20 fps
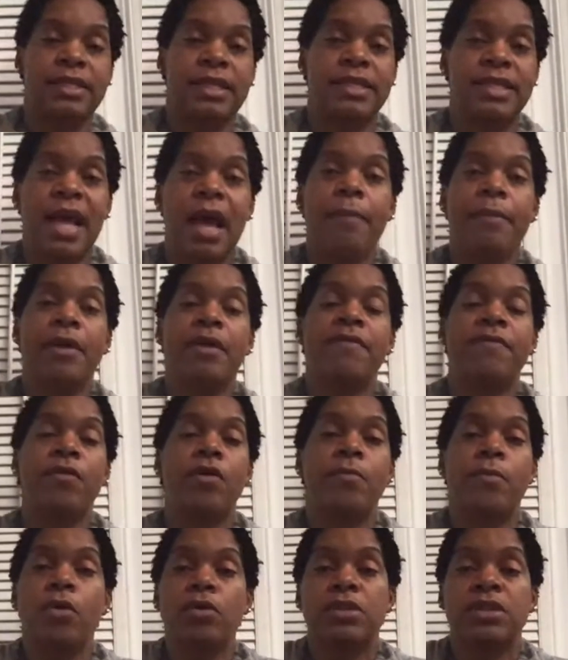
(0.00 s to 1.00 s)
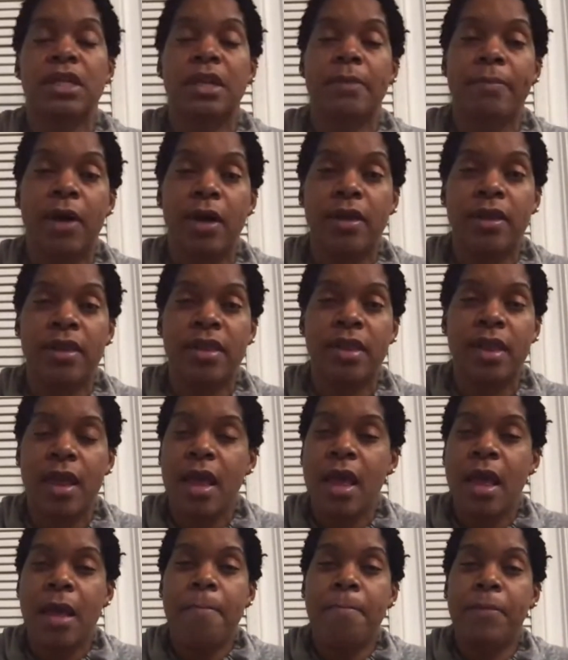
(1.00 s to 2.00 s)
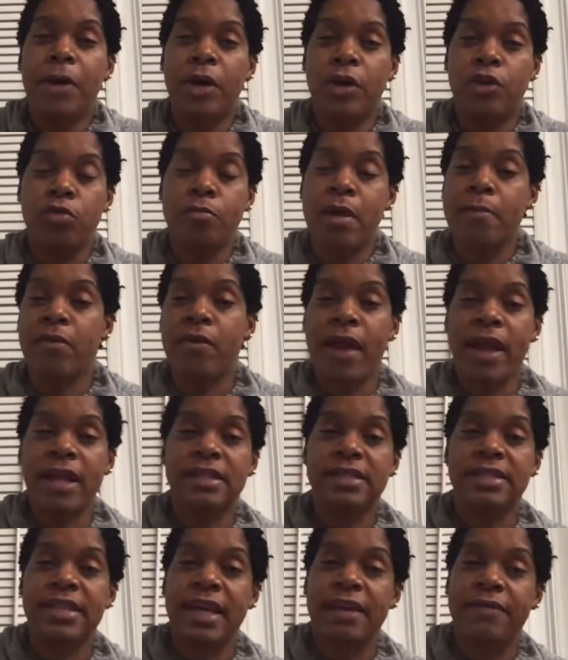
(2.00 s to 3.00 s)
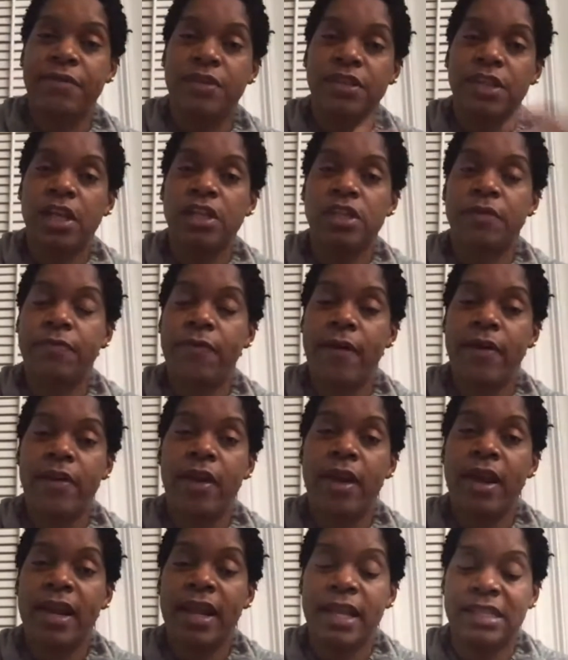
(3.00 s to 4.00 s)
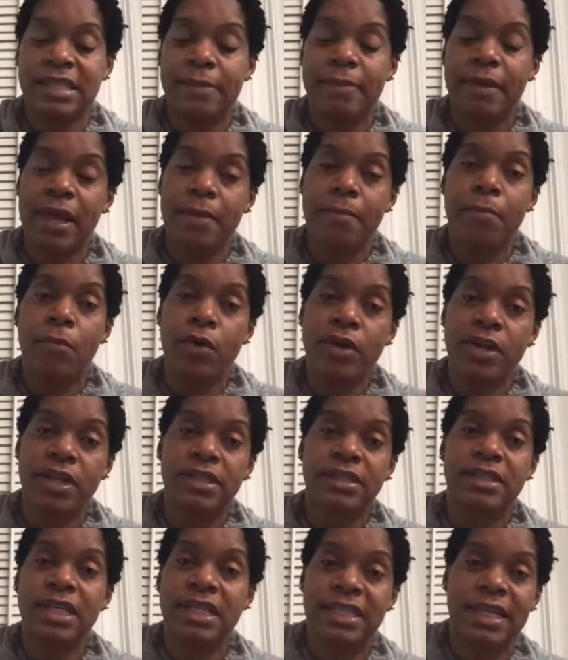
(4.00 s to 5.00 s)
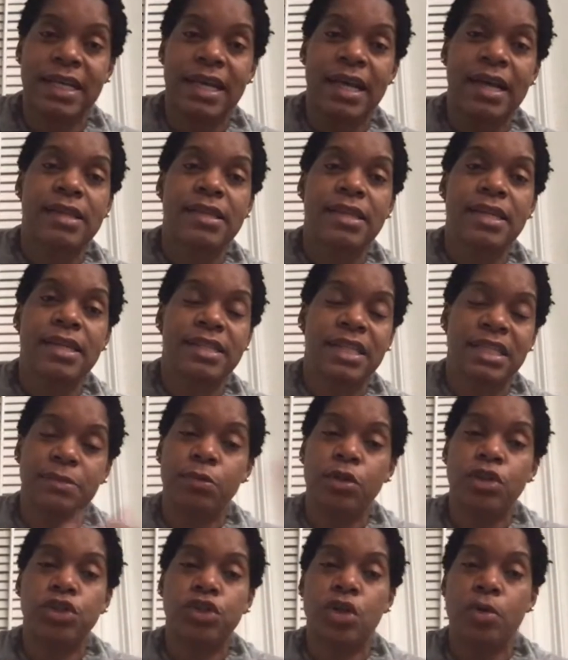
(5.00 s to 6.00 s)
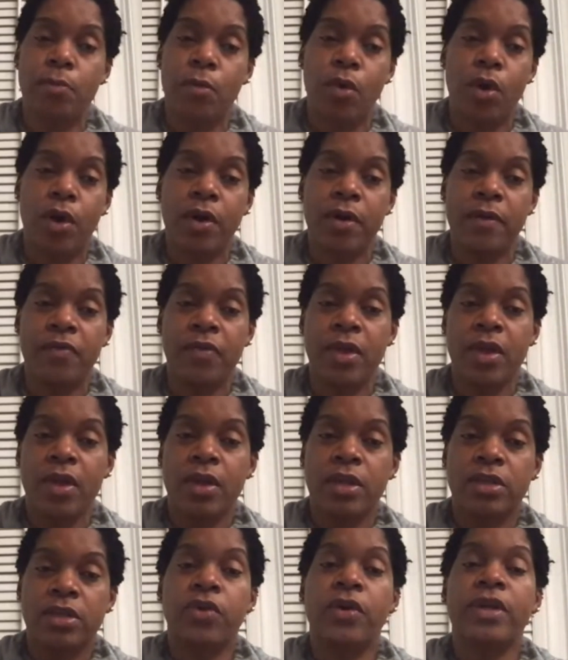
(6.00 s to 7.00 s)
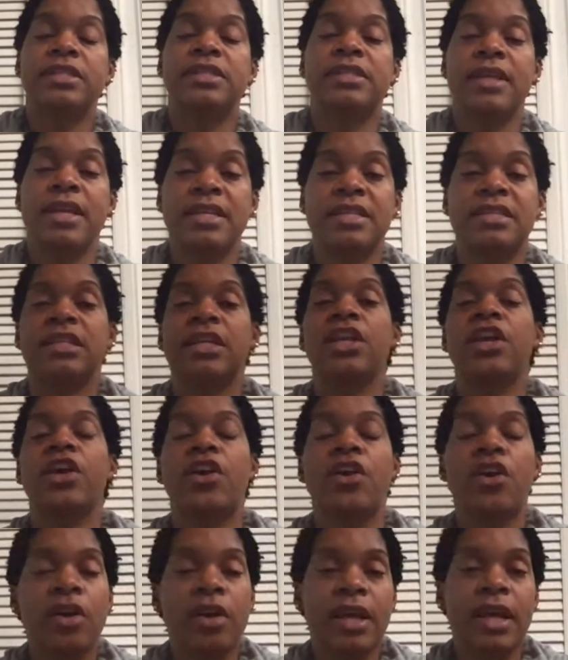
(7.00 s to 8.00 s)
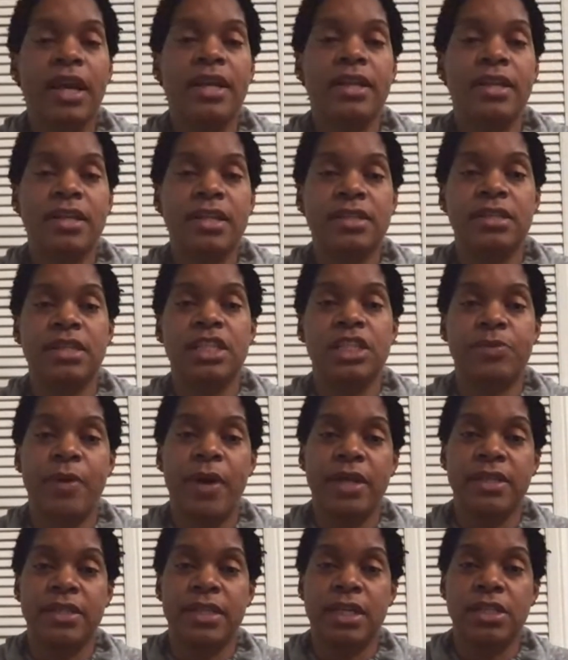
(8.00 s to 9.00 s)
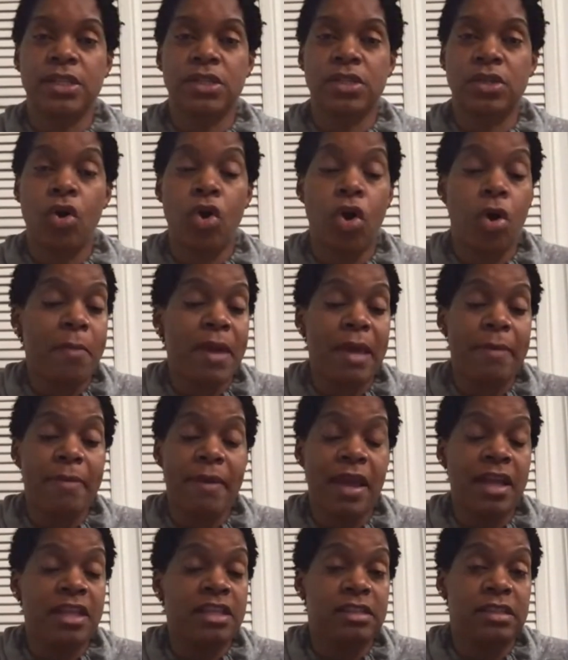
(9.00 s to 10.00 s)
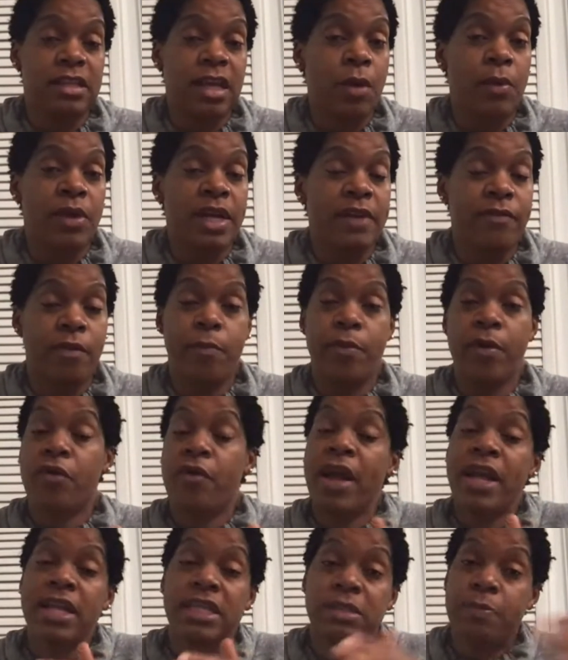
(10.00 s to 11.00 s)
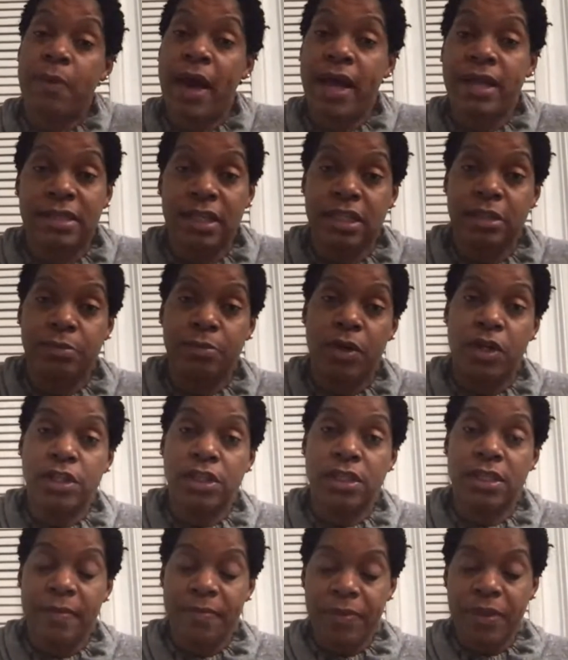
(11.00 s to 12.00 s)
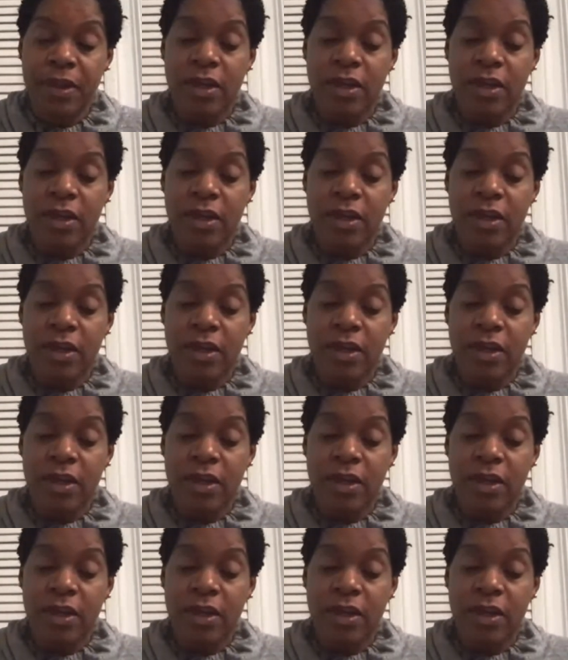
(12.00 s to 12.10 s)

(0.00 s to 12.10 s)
happening for most of the month. But remember I had said for schizophrenia, it needs to be more than six months or more. So it's still early in the disease process, or maybe it will never progress past 6 months.